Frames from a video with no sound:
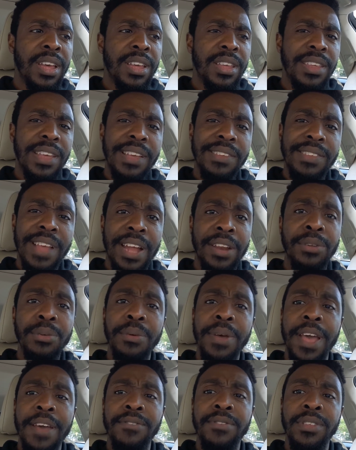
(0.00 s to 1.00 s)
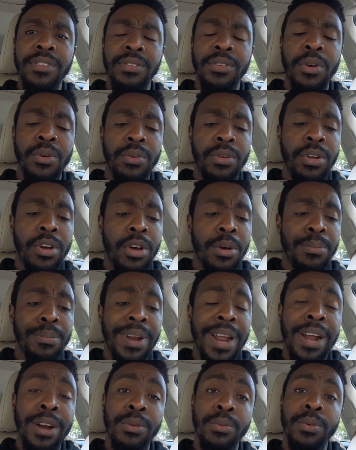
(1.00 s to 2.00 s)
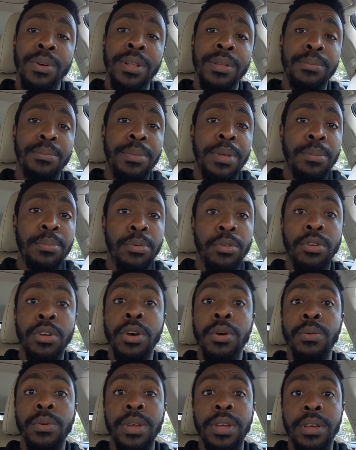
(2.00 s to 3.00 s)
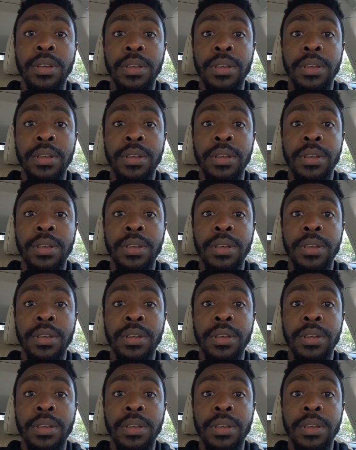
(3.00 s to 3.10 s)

Yes, I do have this going on, but I don't want people knowing.